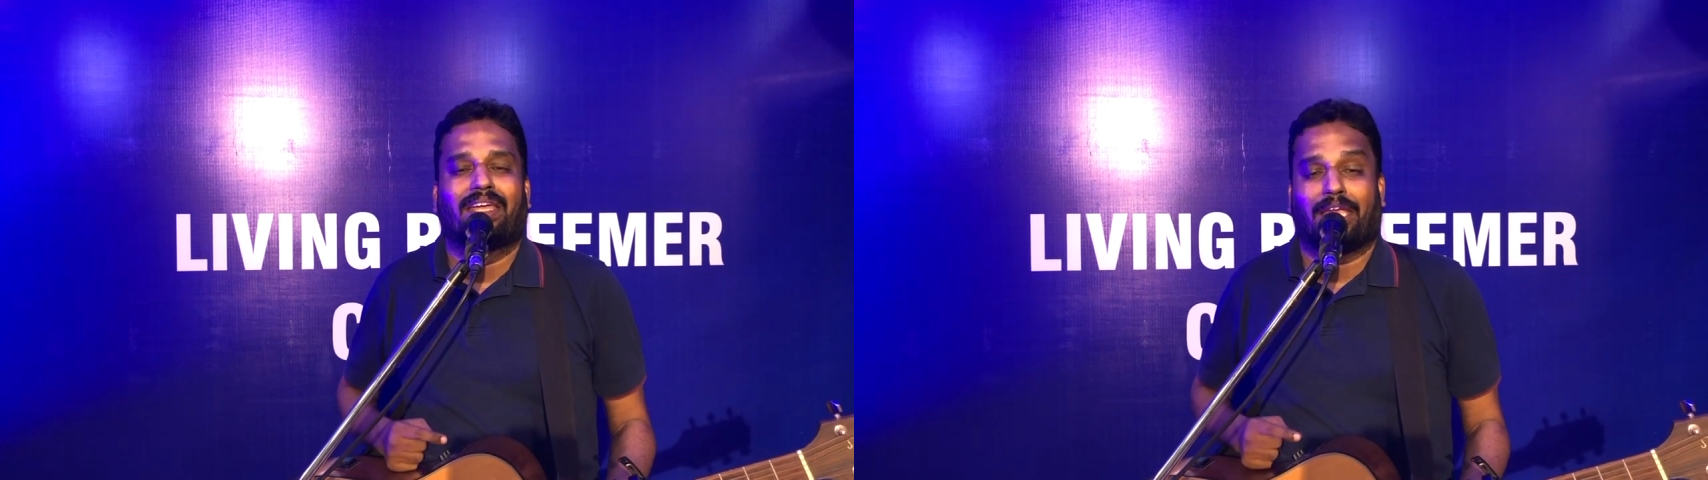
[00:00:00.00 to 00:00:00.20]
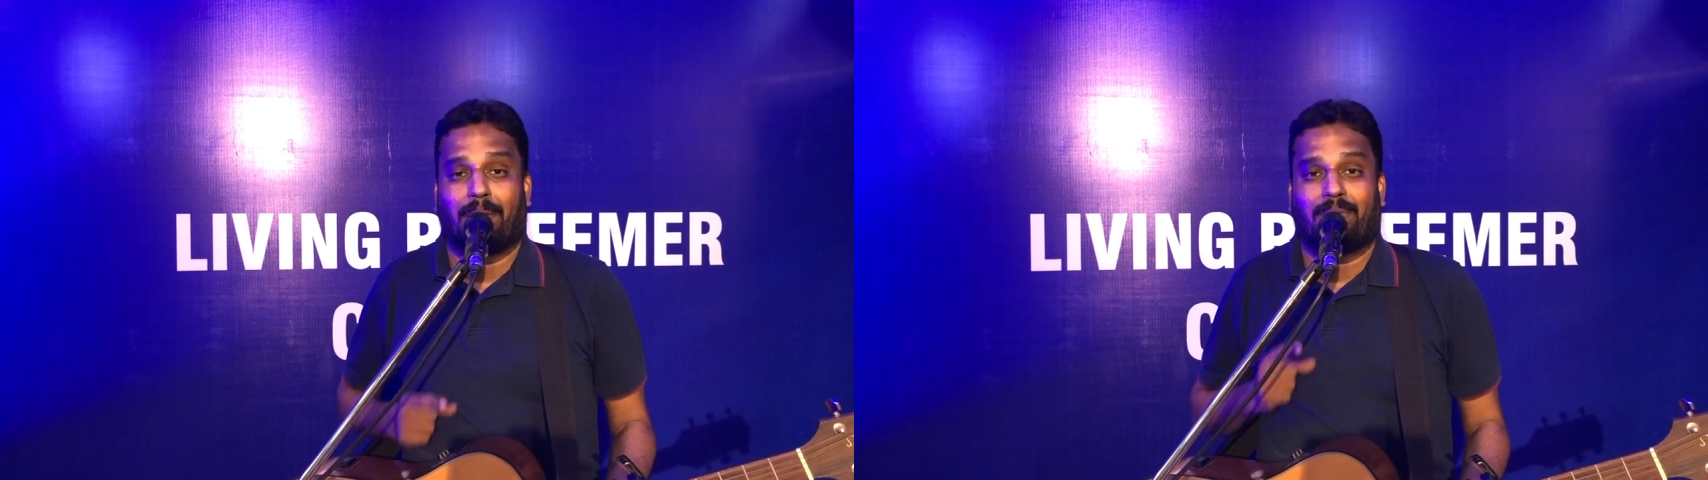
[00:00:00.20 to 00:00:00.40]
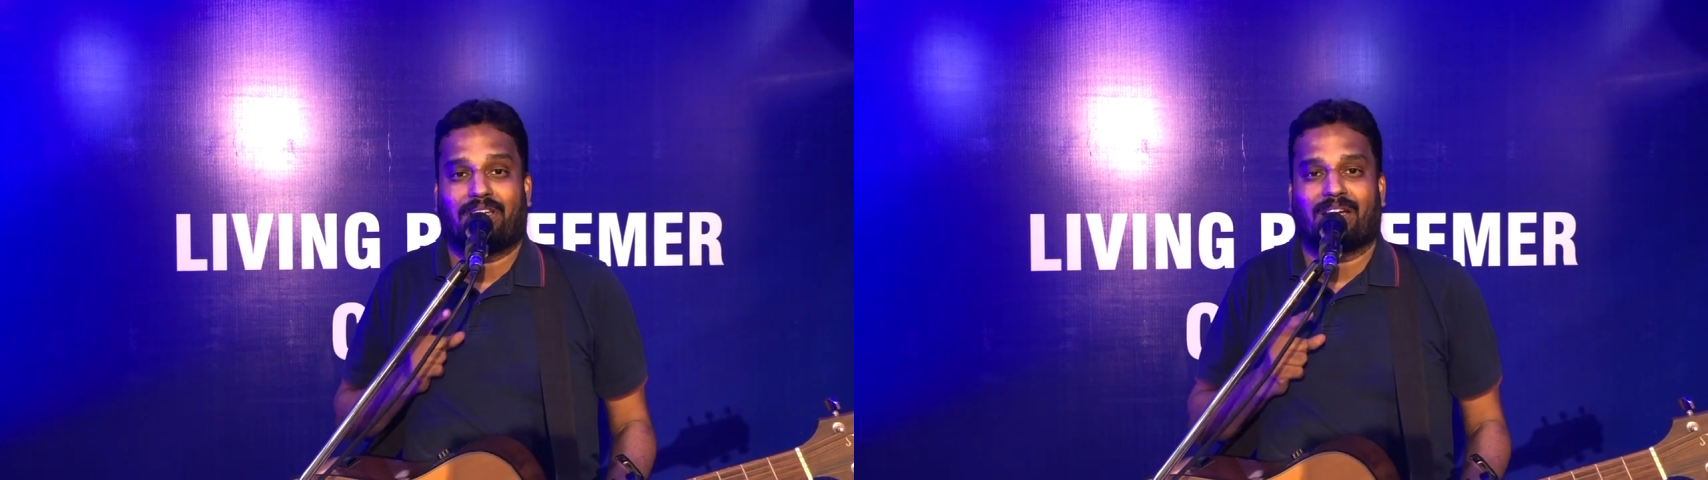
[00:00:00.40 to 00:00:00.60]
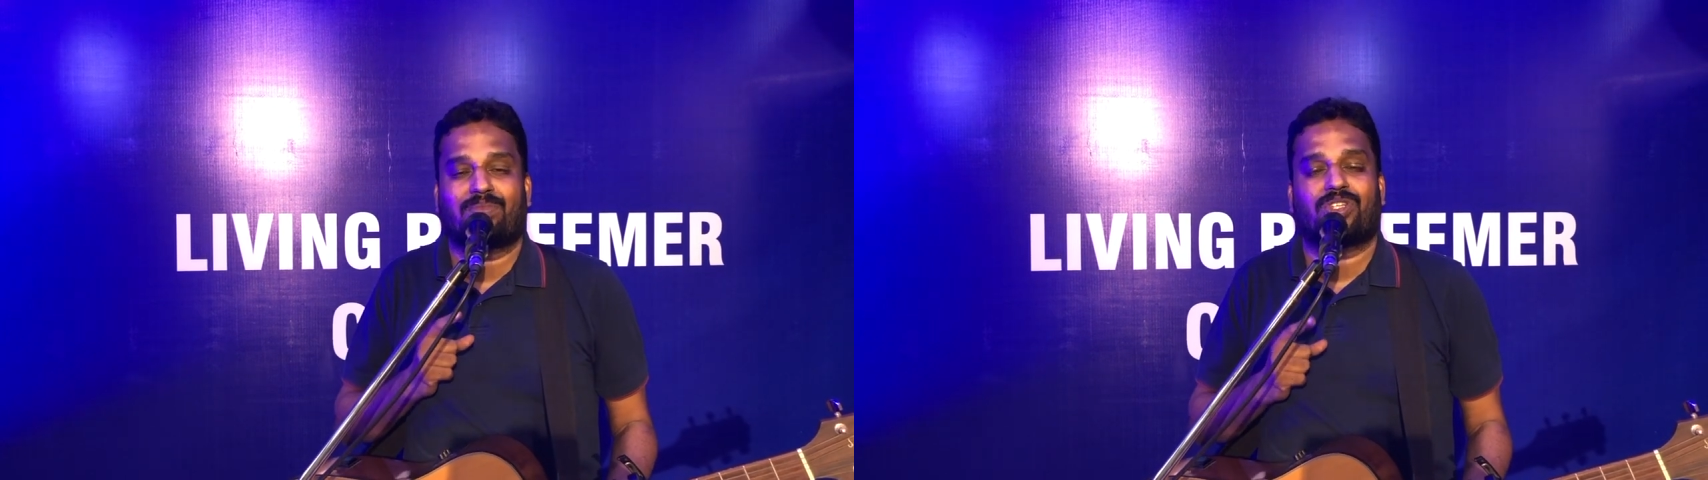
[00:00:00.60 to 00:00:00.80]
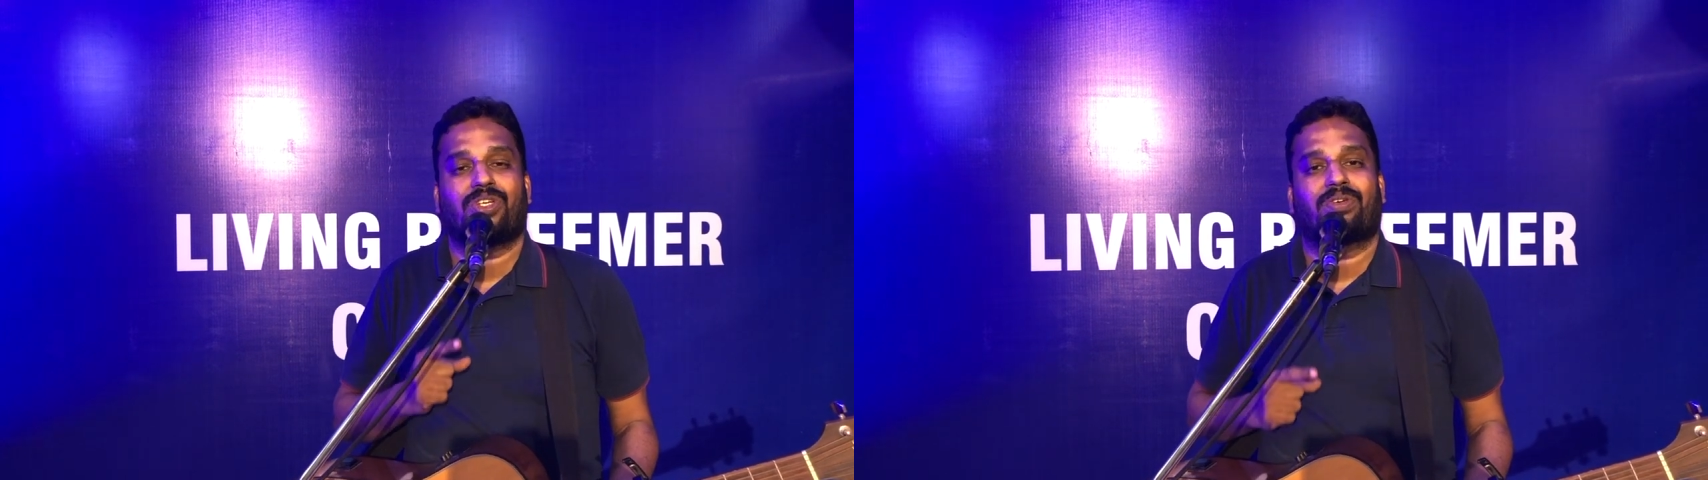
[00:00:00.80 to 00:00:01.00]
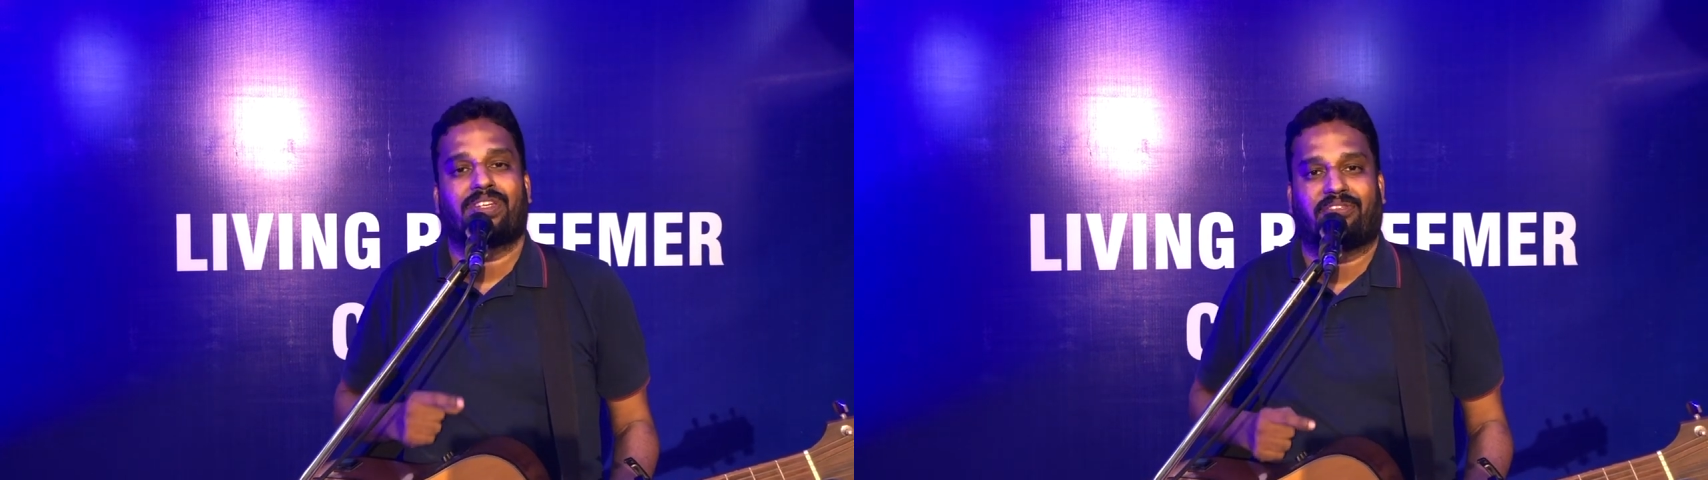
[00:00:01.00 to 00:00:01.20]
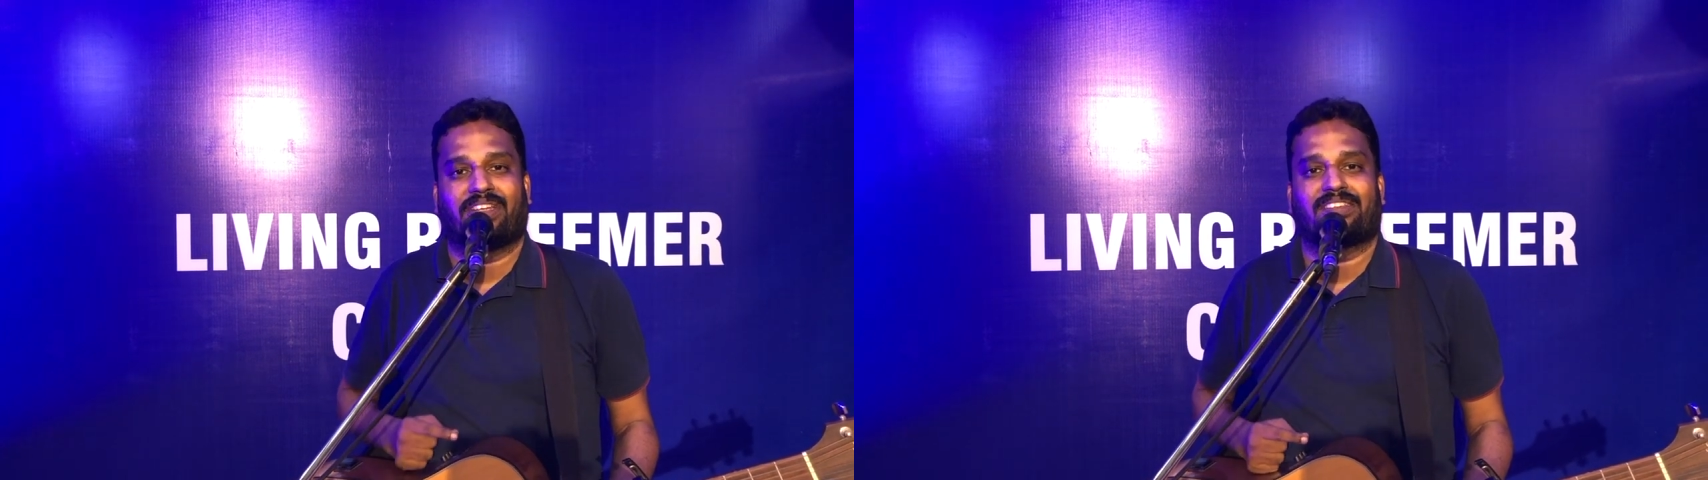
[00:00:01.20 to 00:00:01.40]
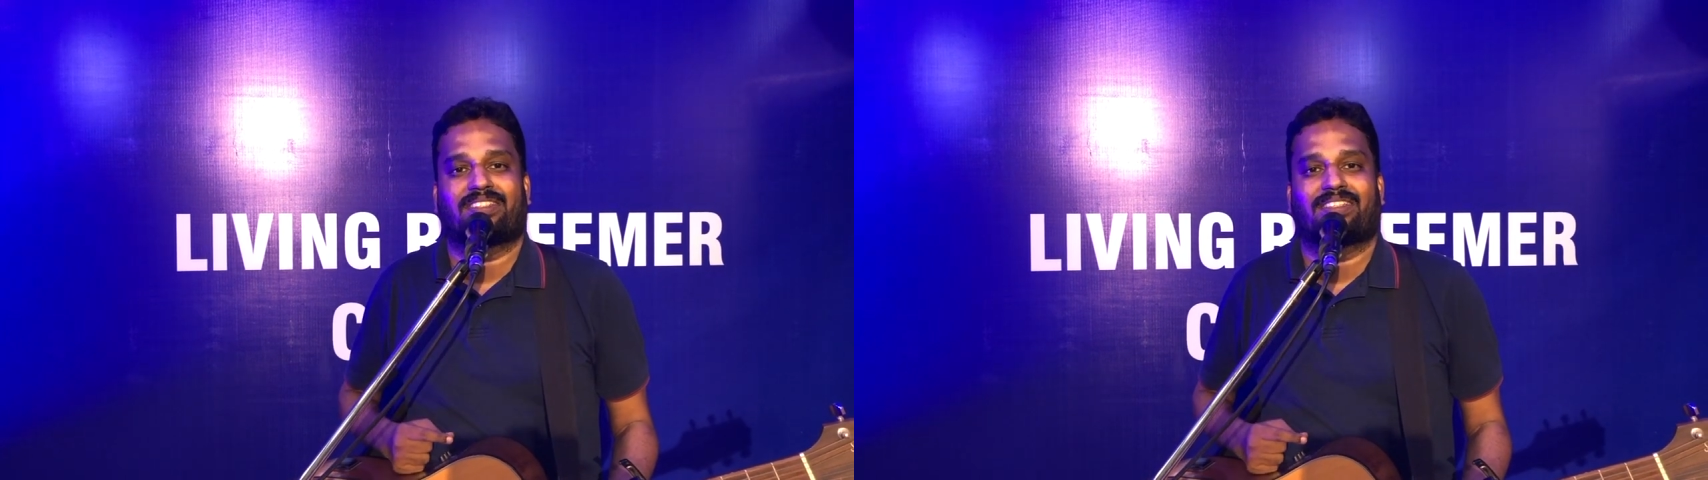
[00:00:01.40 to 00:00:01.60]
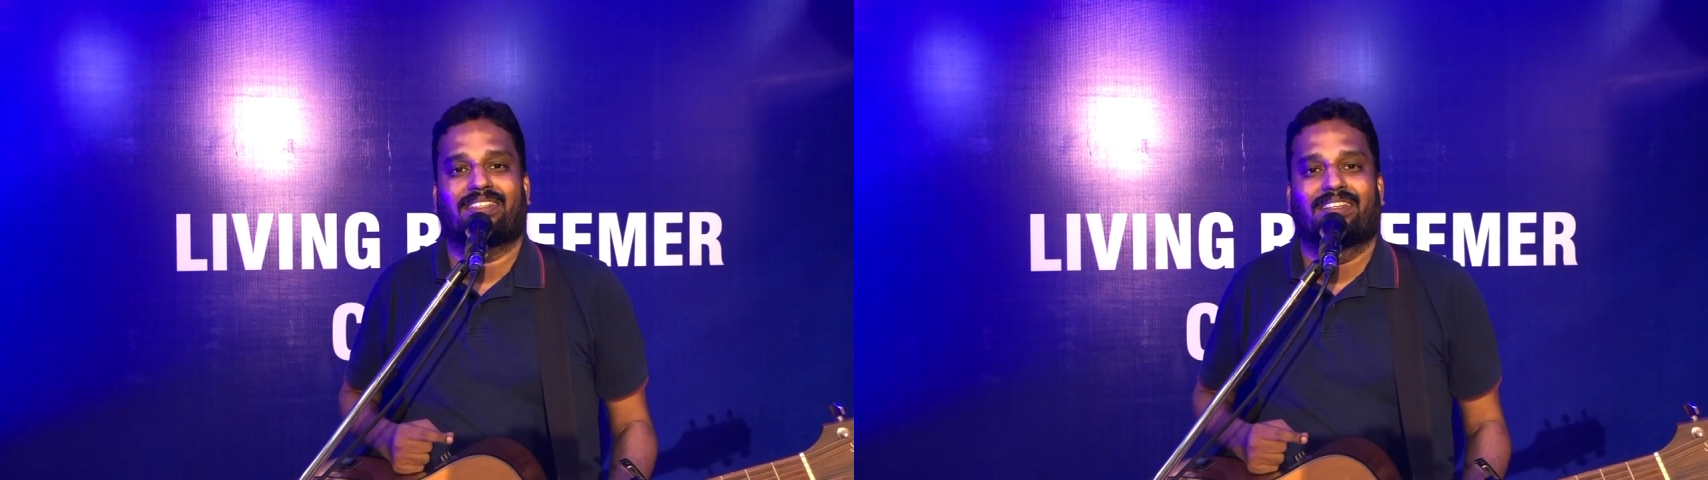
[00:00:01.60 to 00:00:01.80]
he will come to your defense.